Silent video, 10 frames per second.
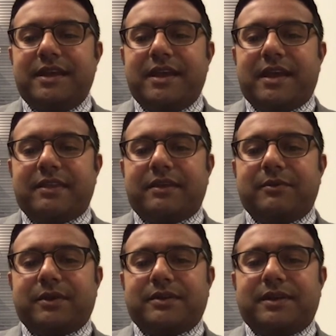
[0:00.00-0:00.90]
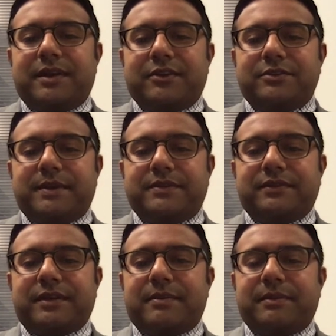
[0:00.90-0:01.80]
I then worked in aerospace for a
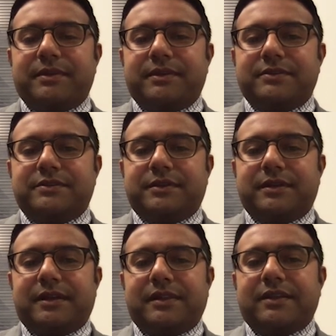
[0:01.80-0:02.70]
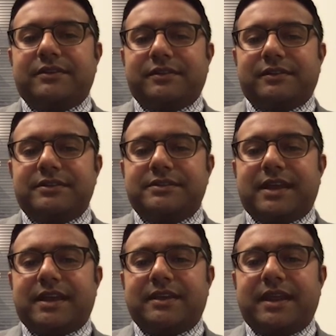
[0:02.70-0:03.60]
couple of years doing electrical
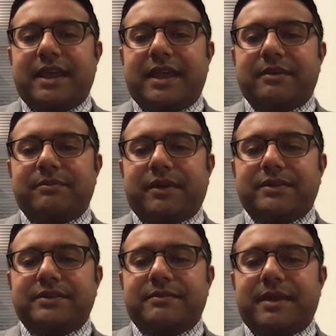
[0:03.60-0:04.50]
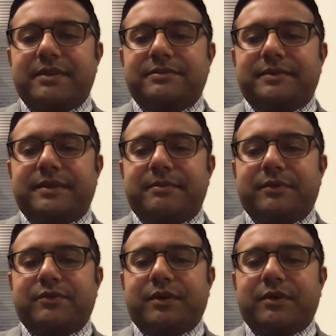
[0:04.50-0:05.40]
design and project management
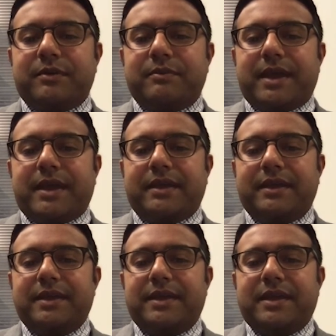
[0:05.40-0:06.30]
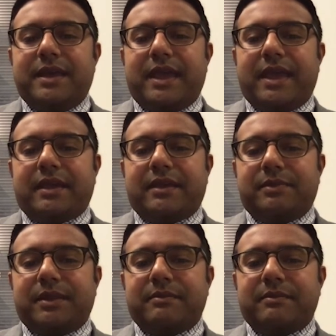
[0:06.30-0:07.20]
before going back and
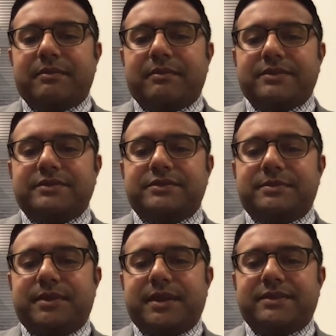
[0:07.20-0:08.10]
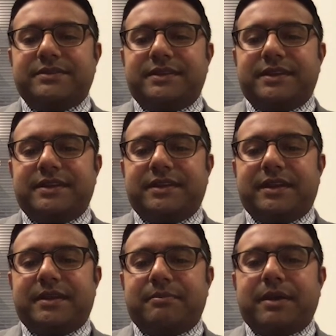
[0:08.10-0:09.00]
completing my master's and PhD
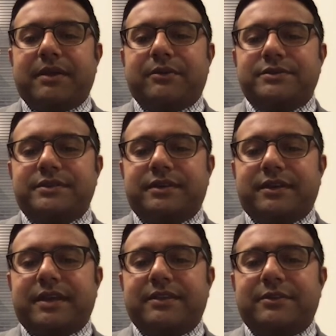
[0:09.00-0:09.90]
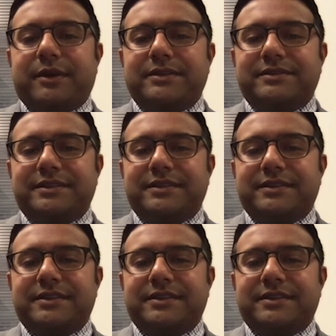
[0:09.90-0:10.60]
in bioengineering at UIC.